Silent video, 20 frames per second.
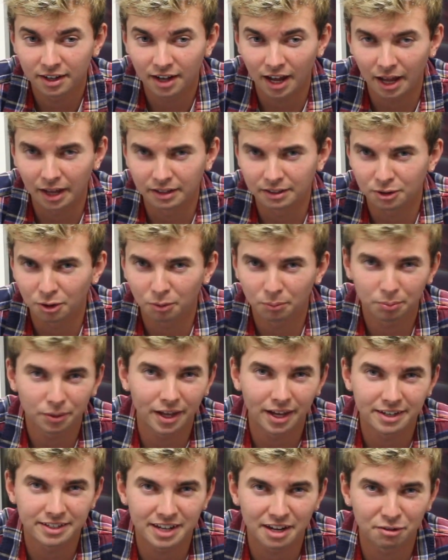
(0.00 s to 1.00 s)
I don't
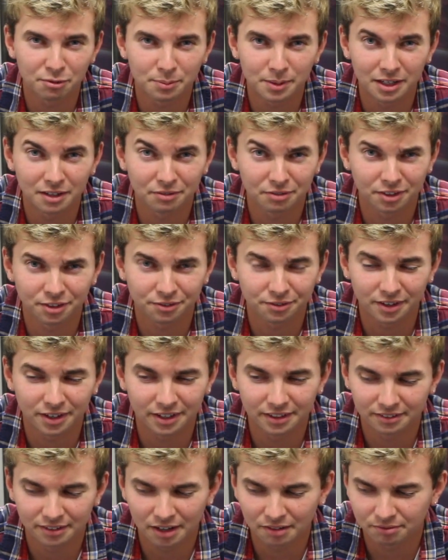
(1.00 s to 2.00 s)
plan to ever be in a fist
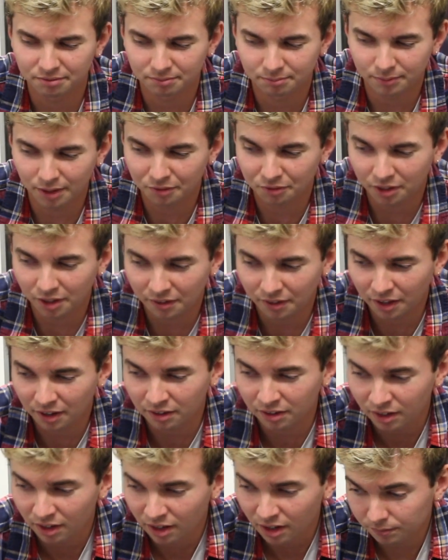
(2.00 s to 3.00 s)
fight. I've never done that.